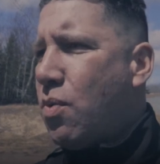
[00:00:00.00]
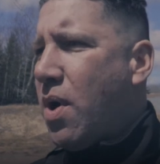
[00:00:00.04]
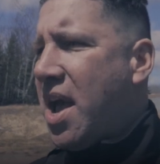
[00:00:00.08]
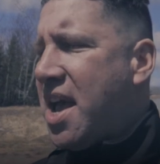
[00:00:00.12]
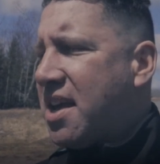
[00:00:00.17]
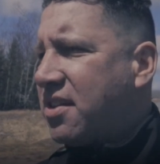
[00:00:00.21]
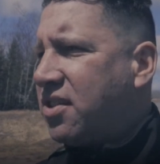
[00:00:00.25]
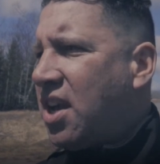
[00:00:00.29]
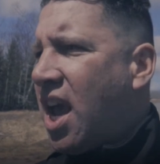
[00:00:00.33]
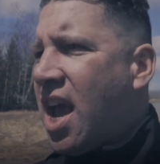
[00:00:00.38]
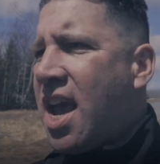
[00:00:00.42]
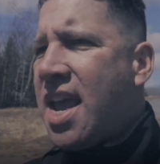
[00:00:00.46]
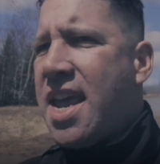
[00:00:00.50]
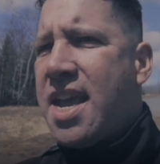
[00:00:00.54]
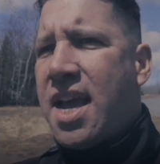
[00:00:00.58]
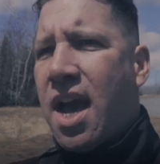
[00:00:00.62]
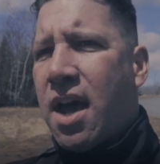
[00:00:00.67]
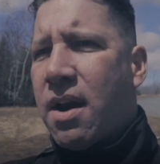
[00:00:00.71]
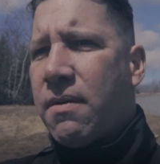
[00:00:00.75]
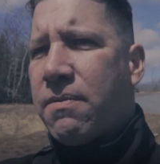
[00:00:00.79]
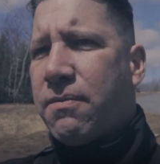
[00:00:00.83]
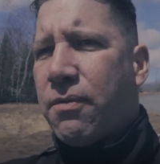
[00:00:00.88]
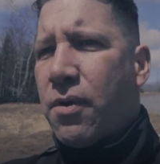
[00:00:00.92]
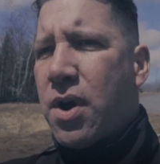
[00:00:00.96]
US. He
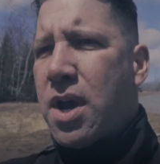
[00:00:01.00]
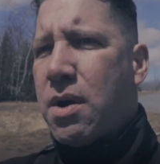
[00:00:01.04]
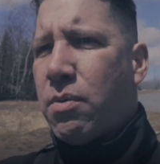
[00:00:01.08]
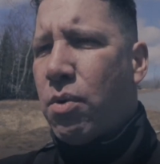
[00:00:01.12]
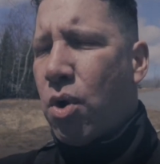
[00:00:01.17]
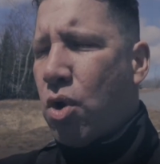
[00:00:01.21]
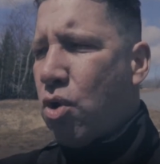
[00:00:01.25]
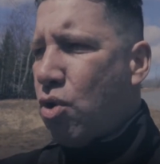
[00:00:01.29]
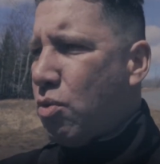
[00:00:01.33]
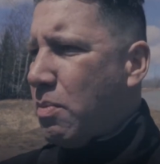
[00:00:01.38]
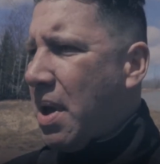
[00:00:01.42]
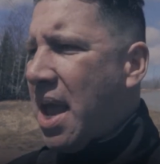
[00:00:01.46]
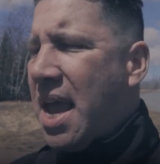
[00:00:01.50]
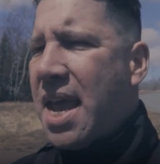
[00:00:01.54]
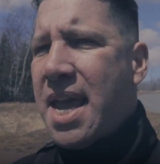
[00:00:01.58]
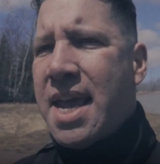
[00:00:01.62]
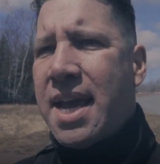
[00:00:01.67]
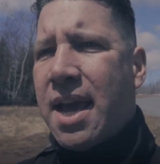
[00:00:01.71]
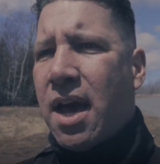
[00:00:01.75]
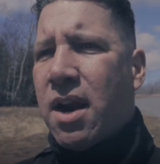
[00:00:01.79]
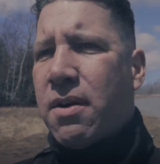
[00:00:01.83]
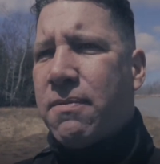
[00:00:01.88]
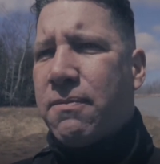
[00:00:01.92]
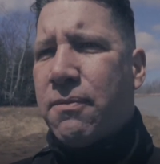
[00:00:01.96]
got a free room.
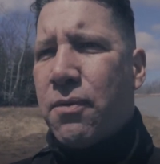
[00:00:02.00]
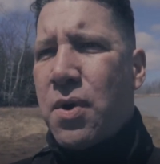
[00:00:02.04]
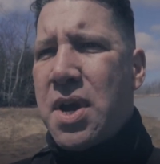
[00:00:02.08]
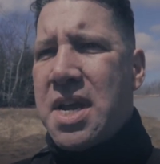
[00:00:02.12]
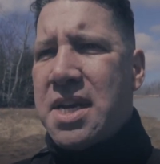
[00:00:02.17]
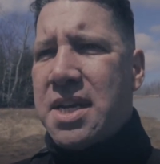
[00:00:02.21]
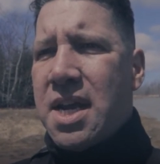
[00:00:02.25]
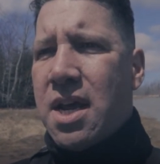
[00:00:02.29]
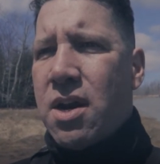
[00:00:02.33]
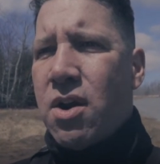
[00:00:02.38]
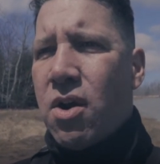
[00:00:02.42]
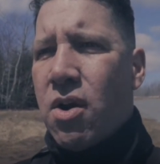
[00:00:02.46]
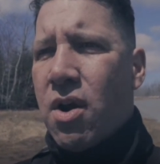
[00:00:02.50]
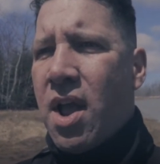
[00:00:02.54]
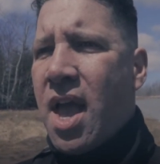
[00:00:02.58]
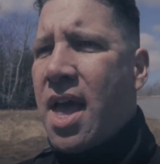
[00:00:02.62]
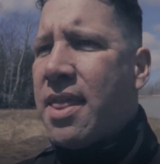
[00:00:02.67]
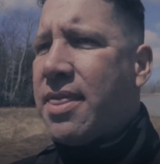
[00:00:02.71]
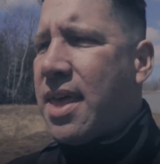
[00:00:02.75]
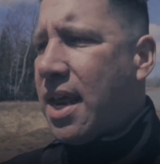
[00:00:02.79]
He got a free dinner.